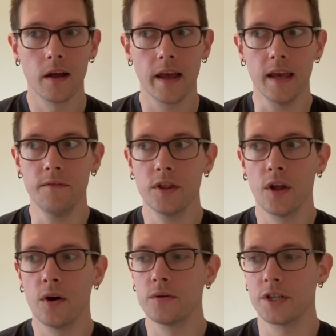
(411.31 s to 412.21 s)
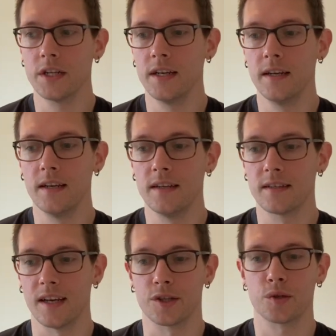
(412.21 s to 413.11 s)
even though she's
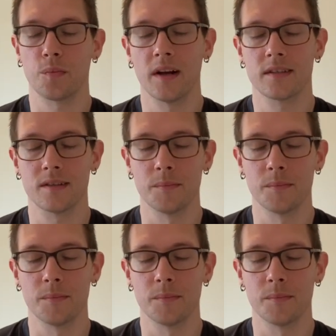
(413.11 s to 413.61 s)
expressed to